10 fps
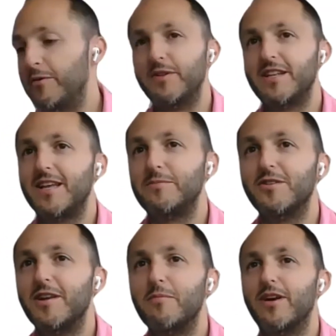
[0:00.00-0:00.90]
but that's
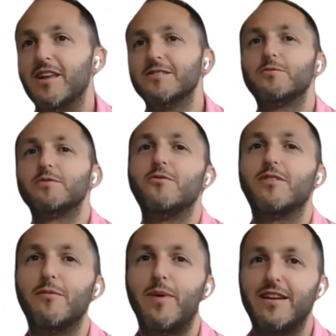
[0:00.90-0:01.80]
absolutely brilliant, as we're
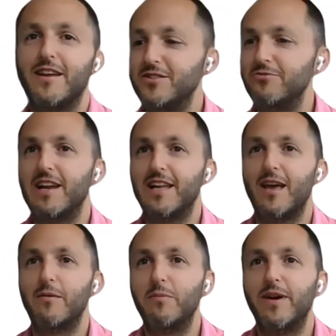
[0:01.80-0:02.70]
talking about now, as you really
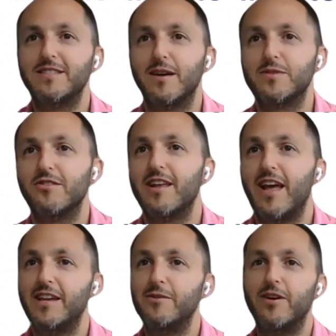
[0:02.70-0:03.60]
can be based absolutely
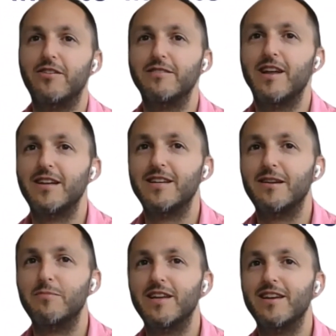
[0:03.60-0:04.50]
anywhere and
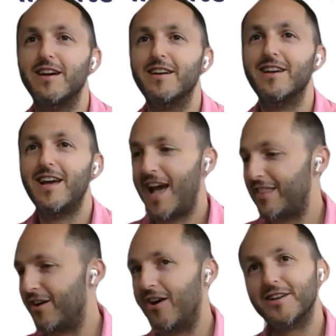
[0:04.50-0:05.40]
be at
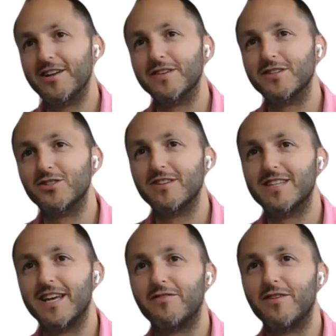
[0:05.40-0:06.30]
the heart of
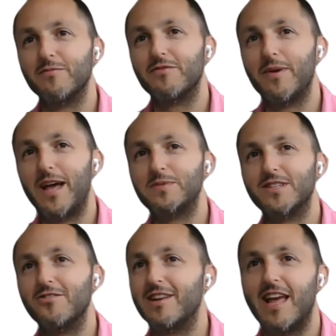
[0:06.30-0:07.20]
Insurtech from
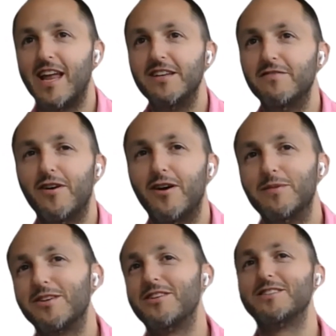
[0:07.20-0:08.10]
absolutely any farm
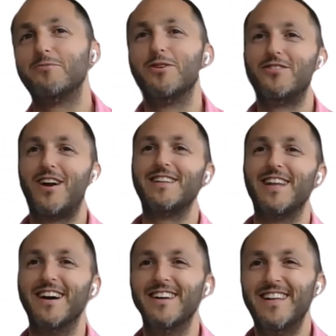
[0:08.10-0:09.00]
across the world right
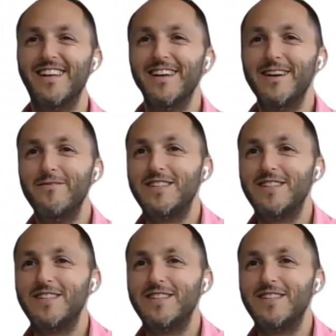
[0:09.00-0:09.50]
now. So